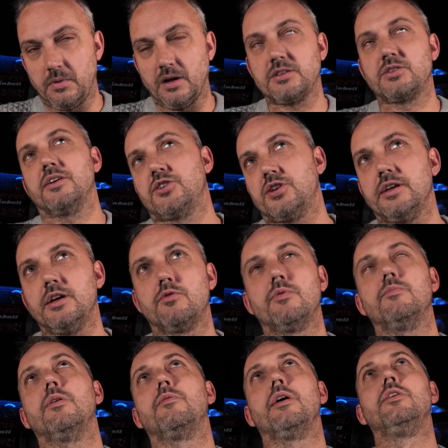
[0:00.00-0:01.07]

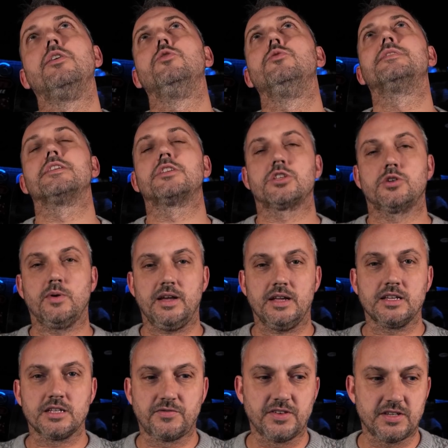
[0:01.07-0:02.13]
Gio alluded to it in
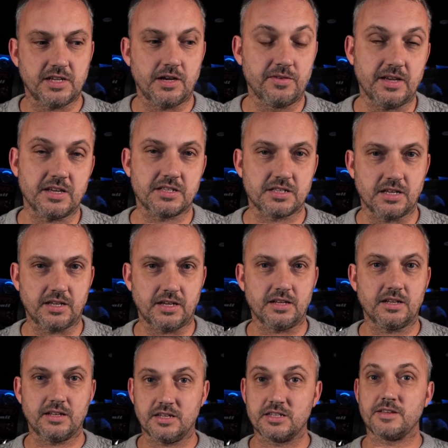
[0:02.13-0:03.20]
his video yesterday
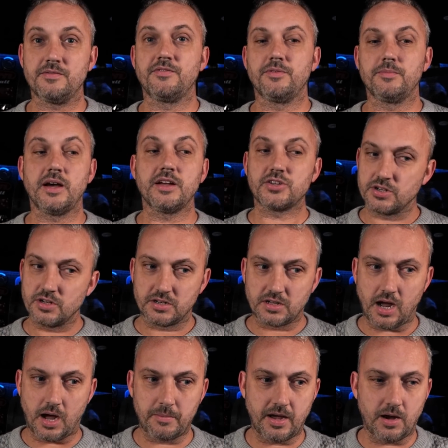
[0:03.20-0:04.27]
that this information had
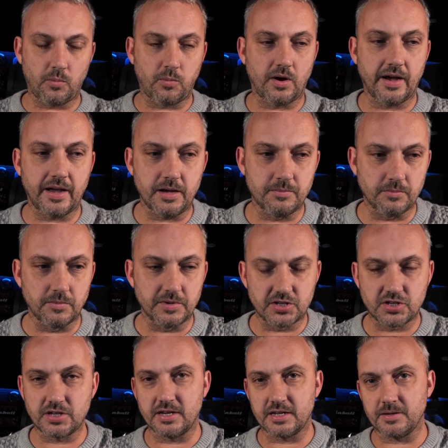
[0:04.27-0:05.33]
come our way and we'd
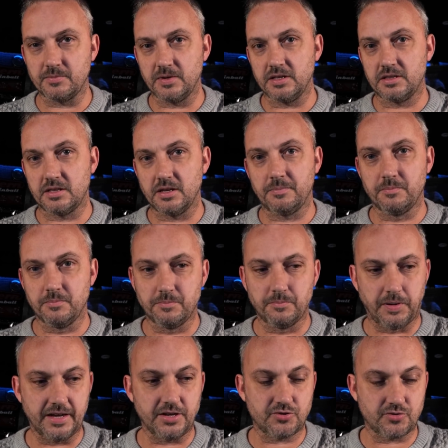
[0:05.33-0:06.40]
shared it with the
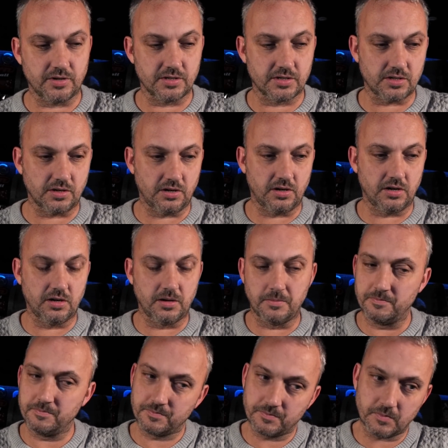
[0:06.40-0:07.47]
patrons. I
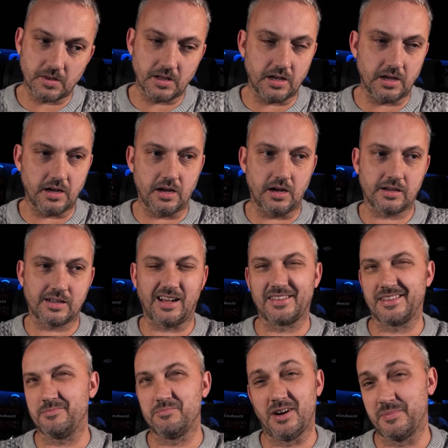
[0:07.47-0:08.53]
think
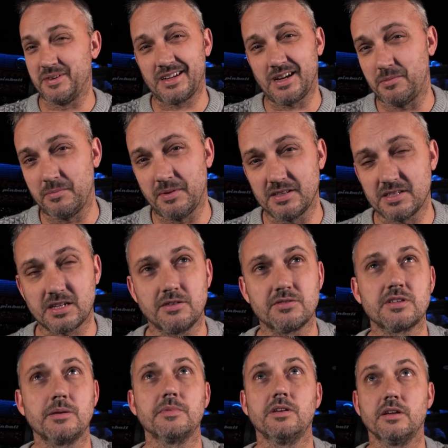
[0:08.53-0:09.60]
it might have been a couple of months ago,
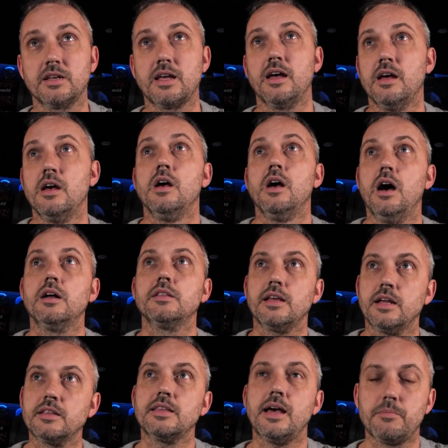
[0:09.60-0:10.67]
something like that.
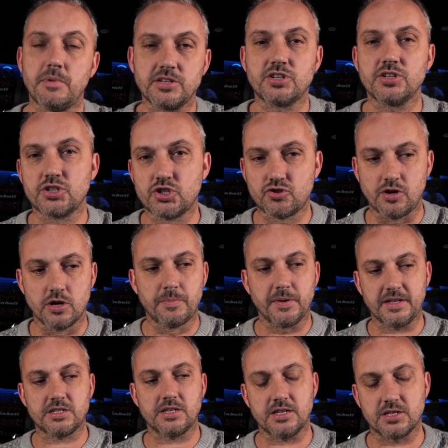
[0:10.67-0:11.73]
That much is true, but
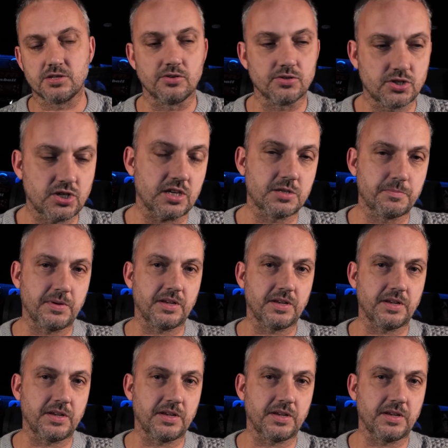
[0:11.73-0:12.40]
it's not just